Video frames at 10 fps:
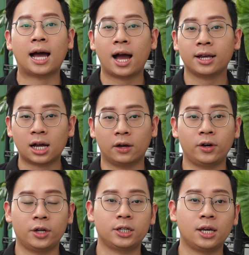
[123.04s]
I
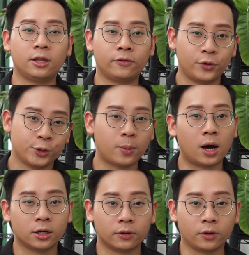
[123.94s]
covered in the first
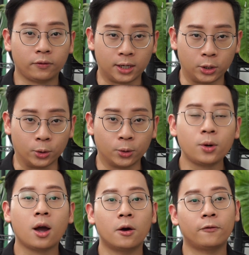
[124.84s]
part of the
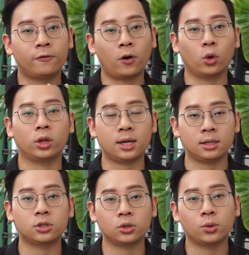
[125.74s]
video fall
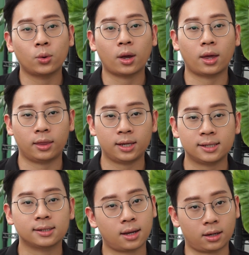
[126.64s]
into
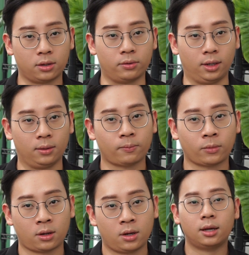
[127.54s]
this category.
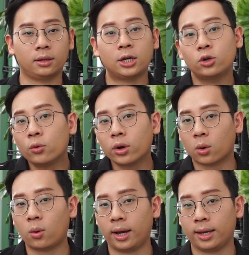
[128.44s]
They don't
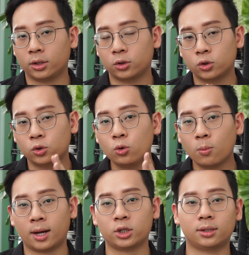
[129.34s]
require too
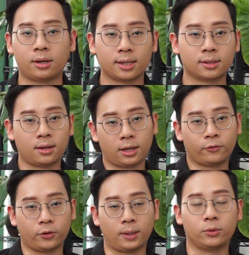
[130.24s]
much direct sunlight
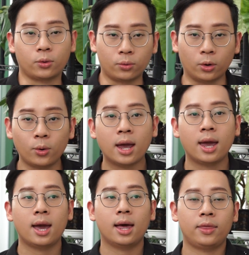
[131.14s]
for them to grow.
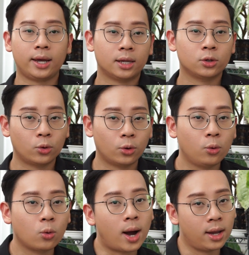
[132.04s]
They can
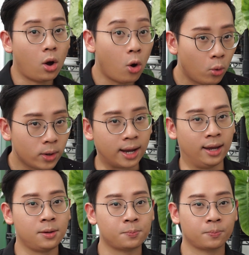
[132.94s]
grow quite okay.